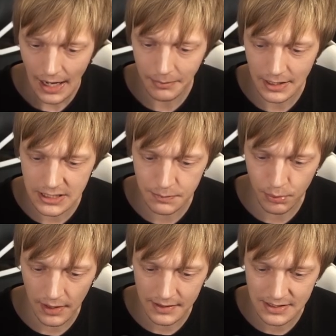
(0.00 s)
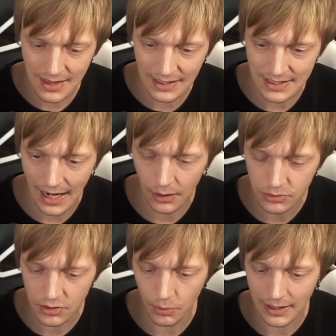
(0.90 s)
I'm gonna spread these things
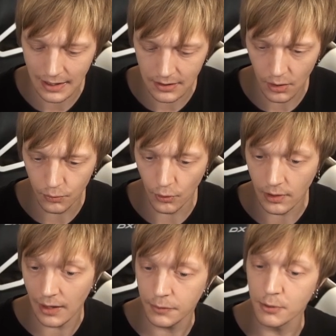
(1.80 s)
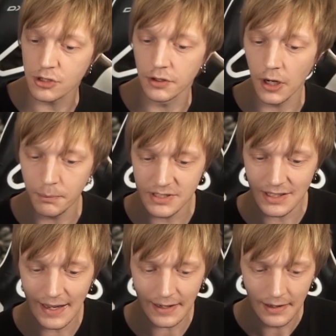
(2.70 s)
out so we can go for counter push on the
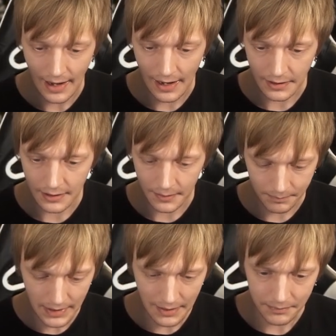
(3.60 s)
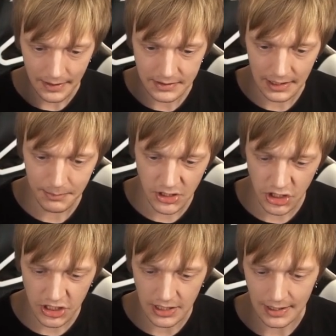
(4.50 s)
opposite lane, and yeah, that's gonna be
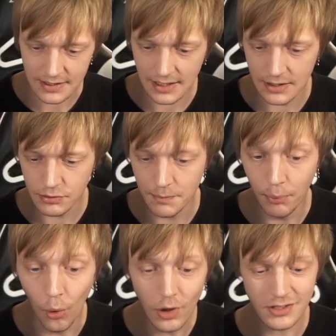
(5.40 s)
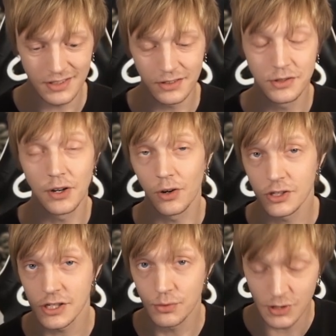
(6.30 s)
GG. He's gonna use the poison onto the
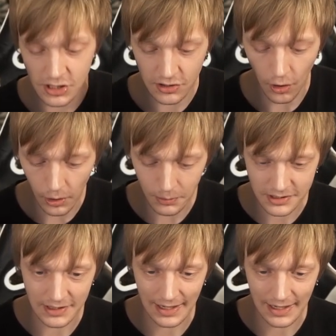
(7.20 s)
archers, which is always a